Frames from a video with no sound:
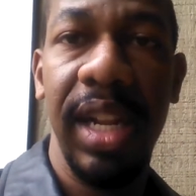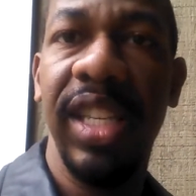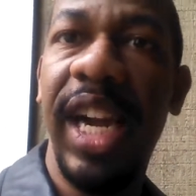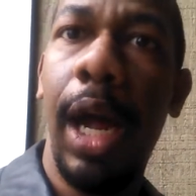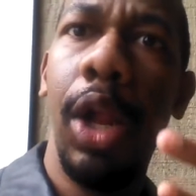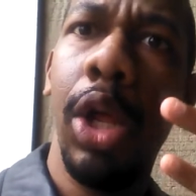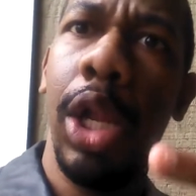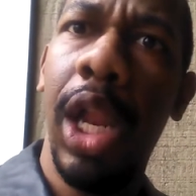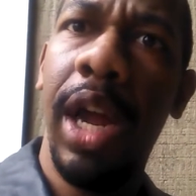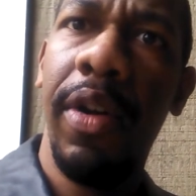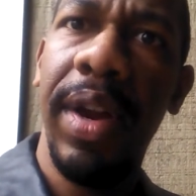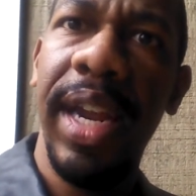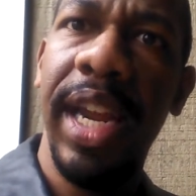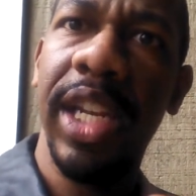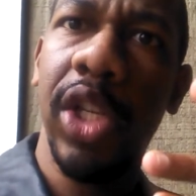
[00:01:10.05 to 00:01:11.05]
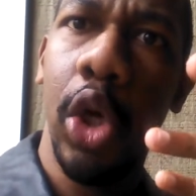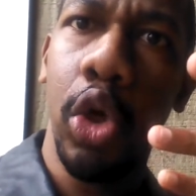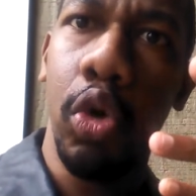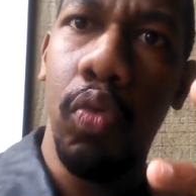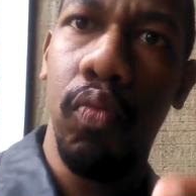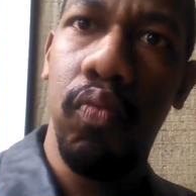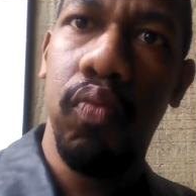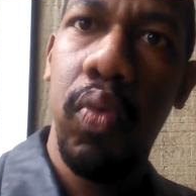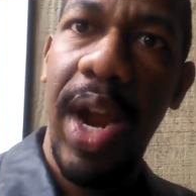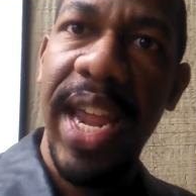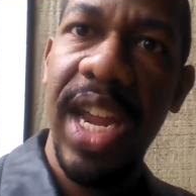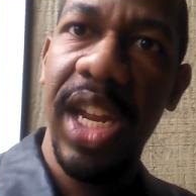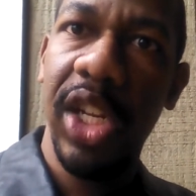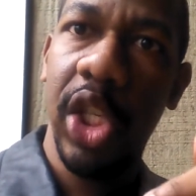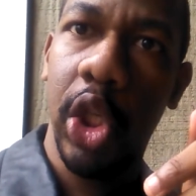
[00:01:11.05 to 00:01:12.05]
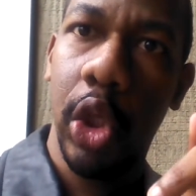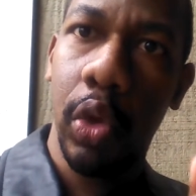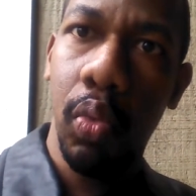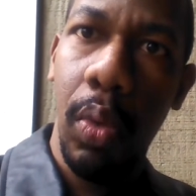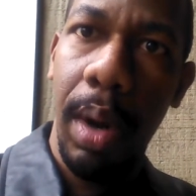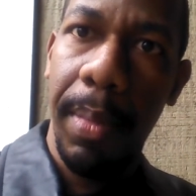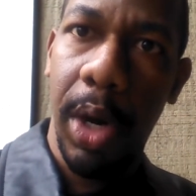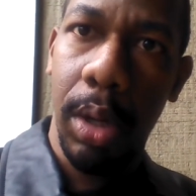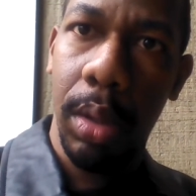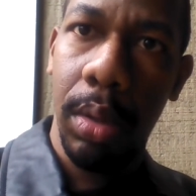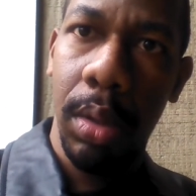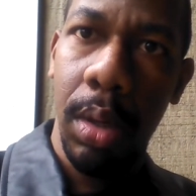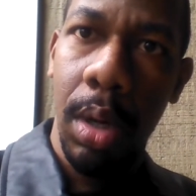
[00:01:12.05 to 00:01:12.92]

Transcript: Tyler Clary is a great swimmer